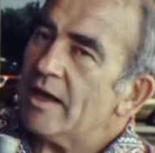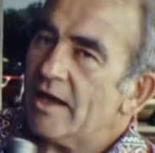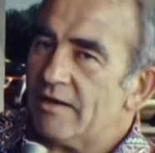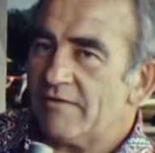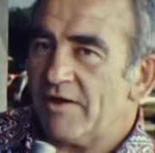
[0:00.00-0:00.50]

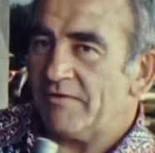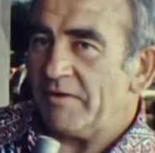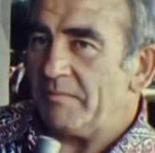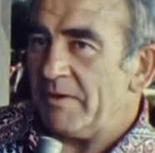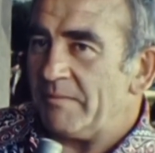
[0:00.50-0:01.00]

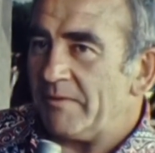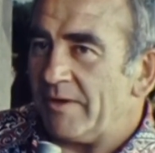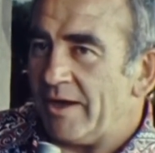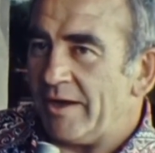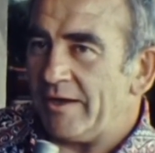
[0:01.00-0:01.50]
involving
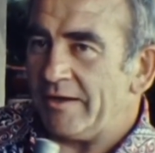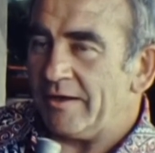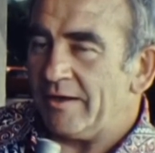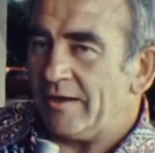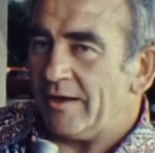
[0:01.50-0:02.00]
people. I,
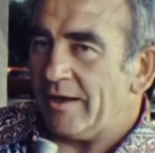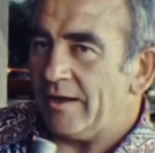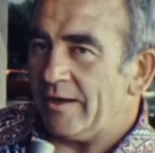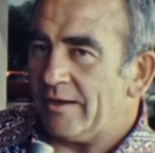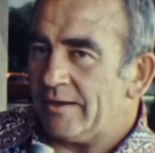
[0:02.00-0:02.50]
uh,
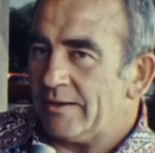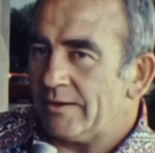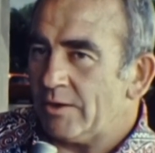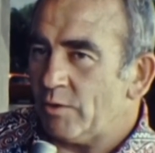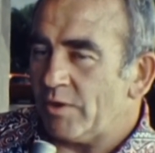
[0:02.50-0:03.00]

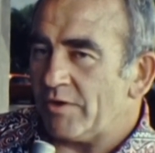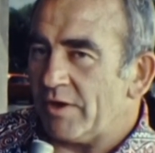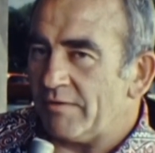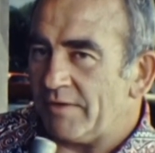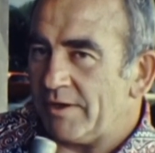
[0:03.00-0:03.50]
uh, with
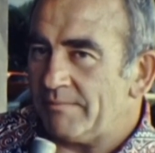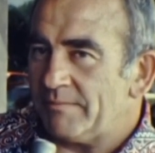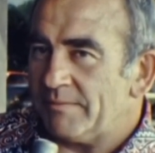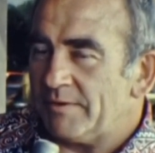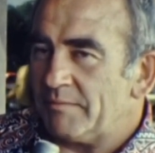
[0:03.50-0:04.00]
all of the,
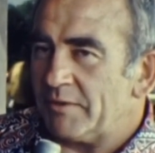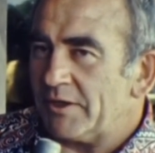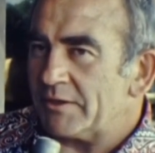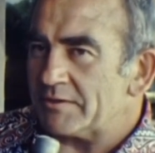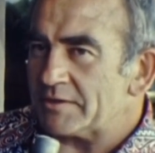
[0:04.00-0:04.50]
the political